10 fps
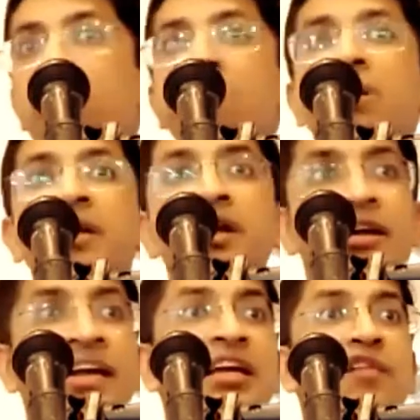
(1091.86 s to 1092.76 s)
own money
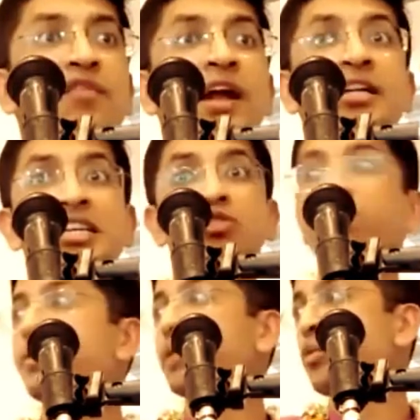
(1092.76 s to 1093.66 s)
and taking a flight just
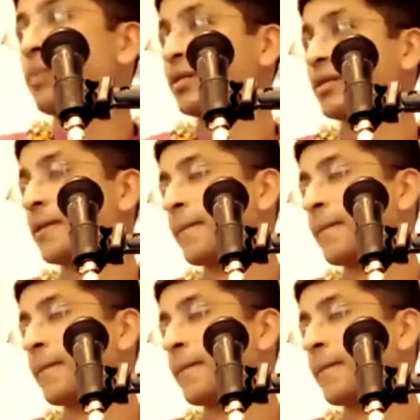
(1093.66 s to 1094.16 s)
to meet Prabhupada.